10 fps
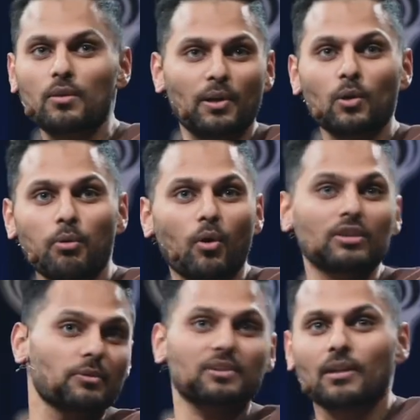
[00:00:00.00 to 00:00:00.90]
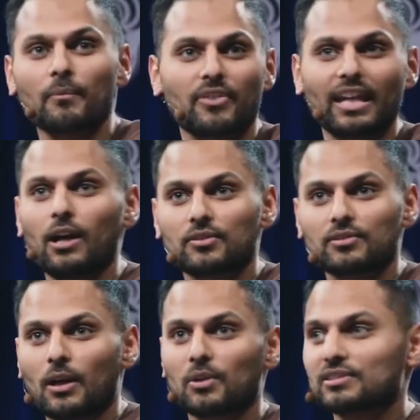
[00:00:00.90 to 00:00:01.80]
the billboards, it was something
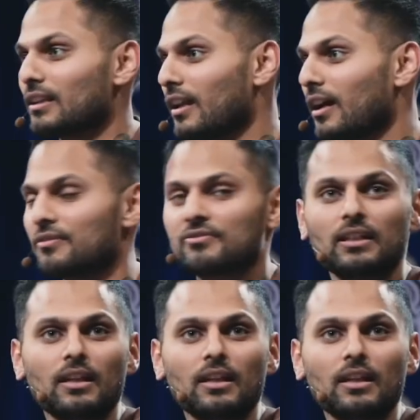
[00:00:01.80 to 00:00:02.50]
else. I wasn't alive.